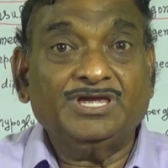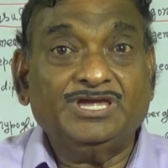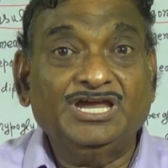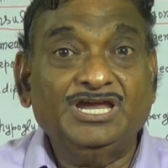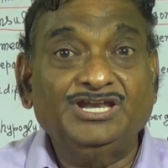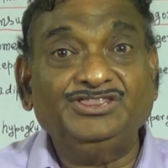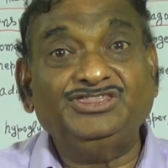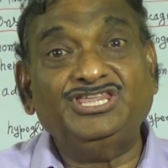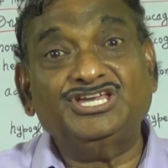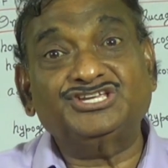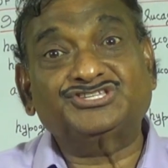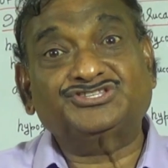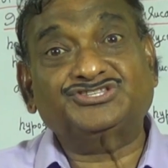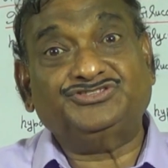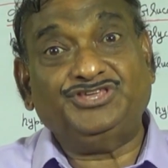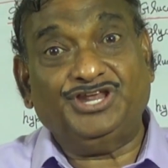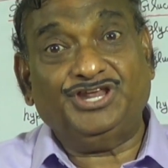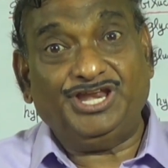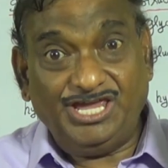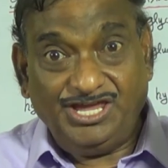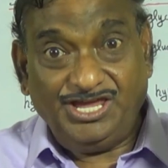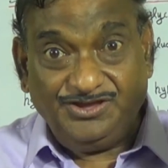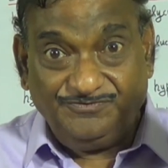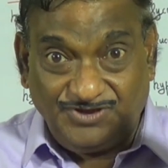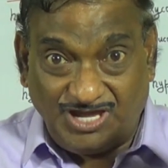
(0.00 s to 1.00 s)
In these
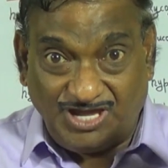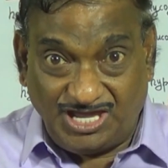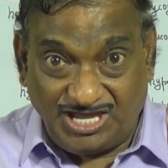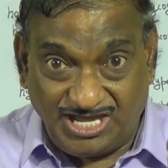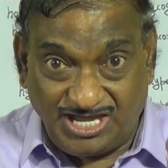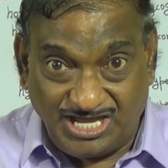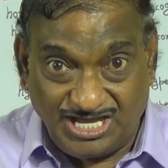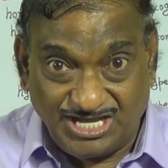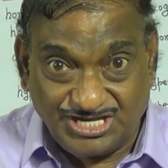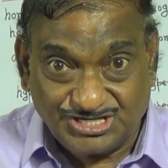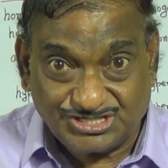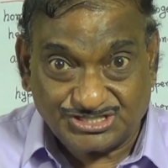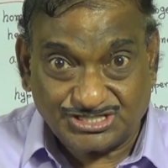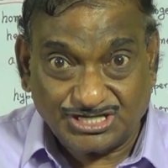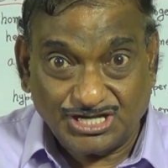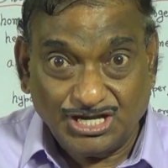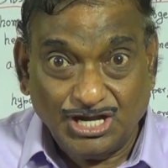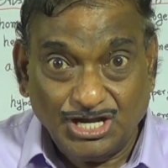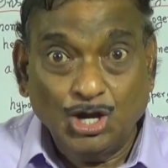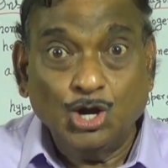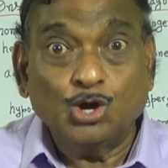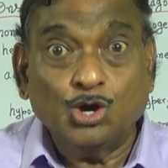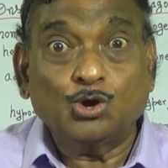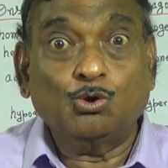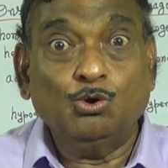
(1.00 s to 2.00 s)
three ways,
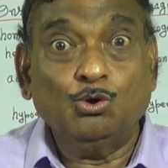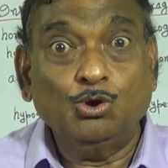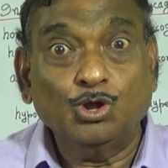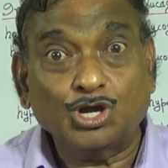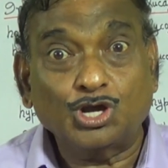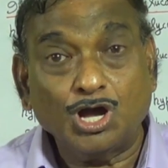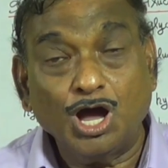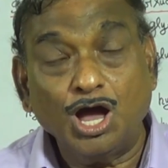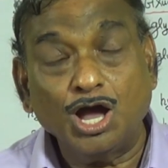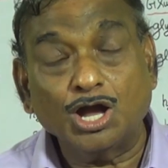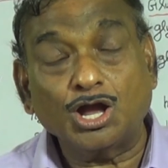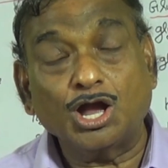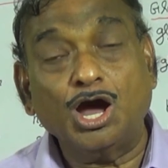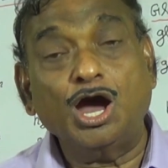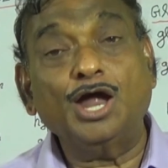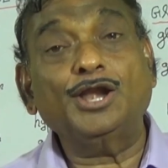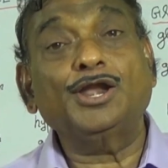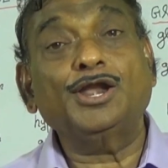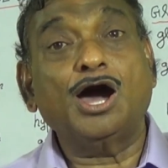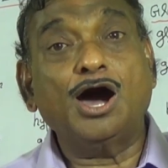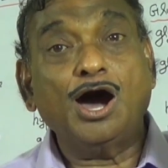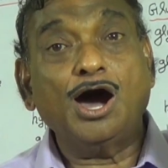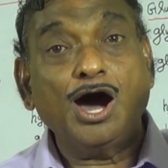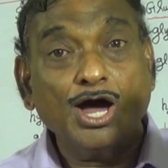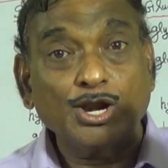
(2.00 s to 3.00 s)
glucagon
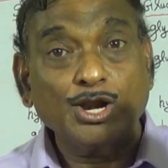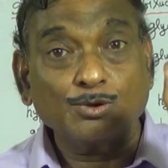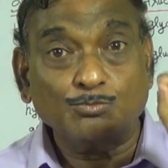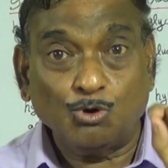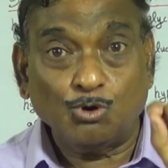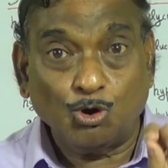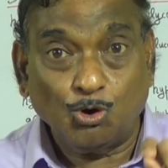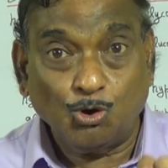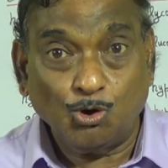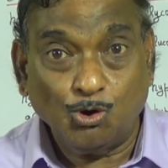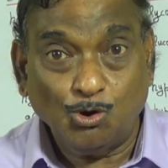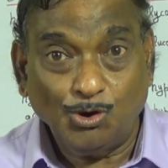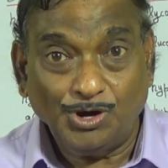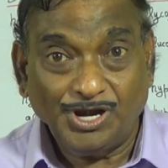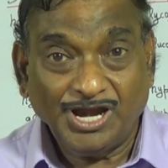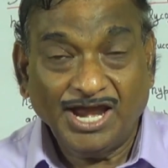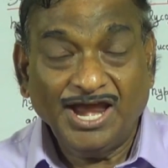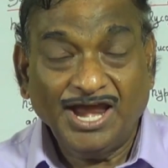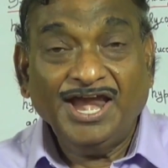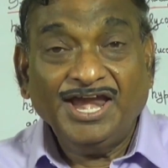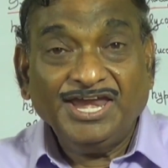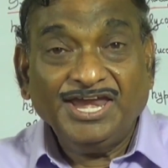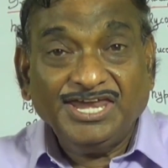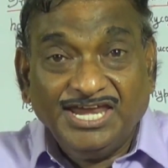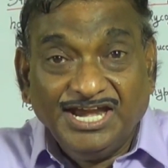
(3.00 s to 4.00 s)
hormone
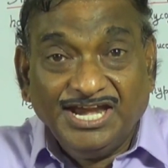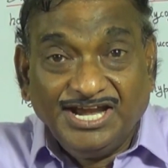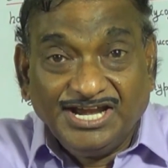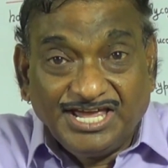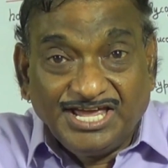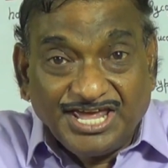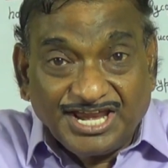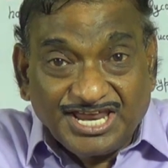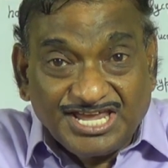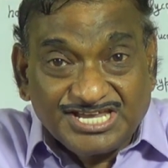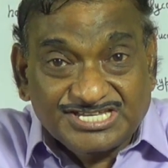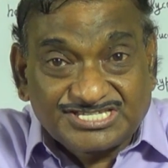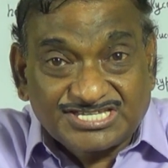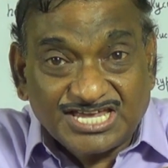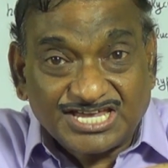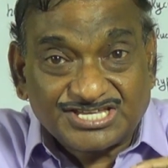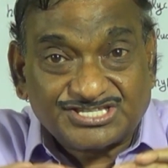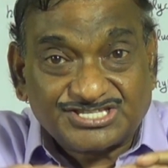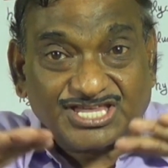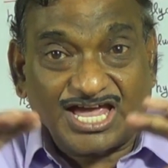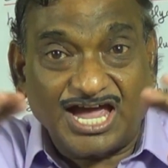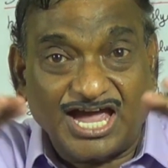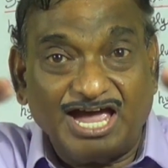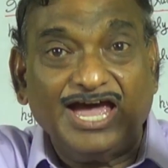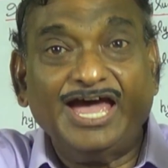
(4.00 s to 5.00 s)
increases
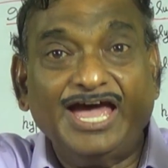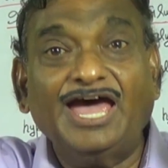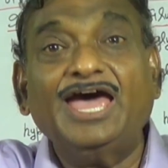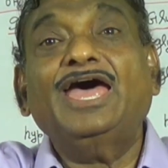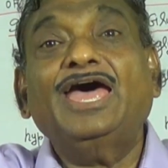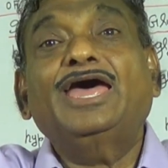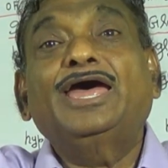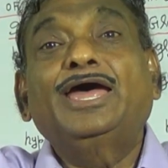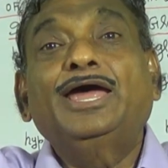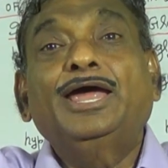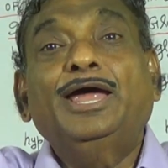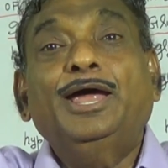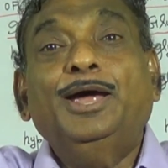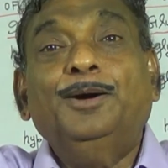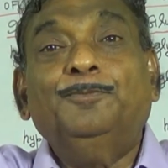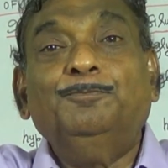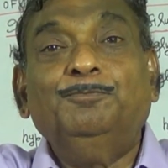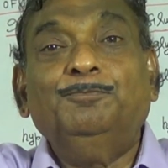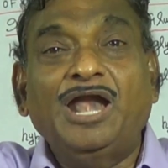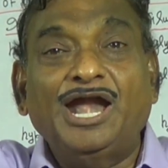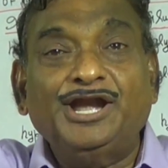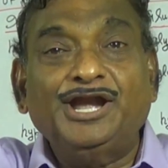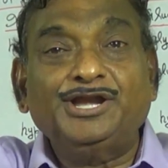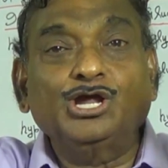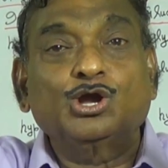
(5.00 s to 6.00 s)
the
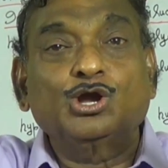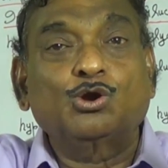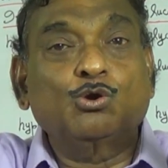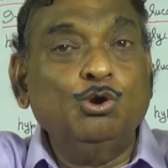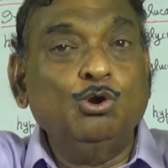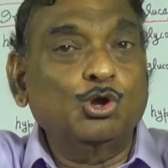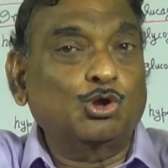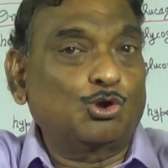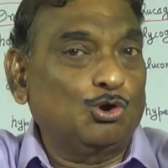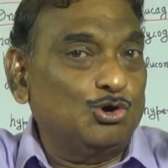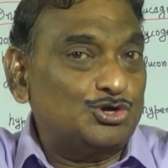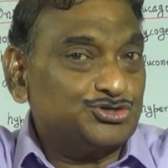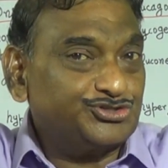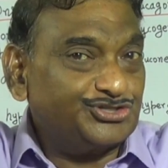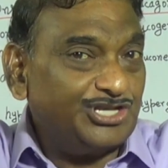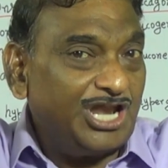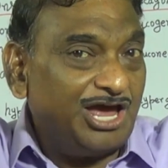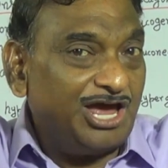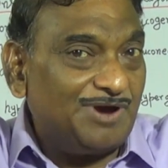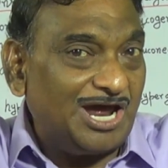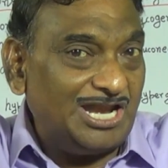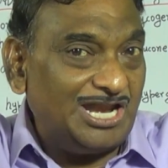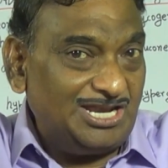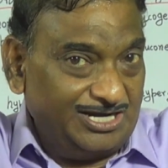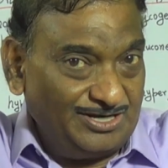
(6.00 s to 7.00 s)
blood glucose
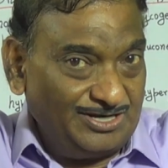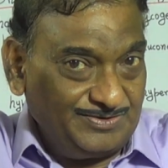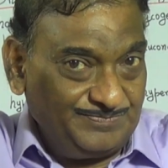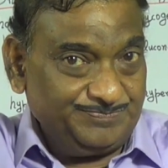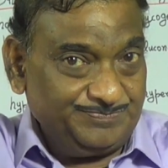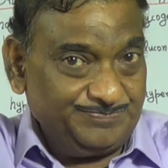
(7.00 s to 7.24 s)
level,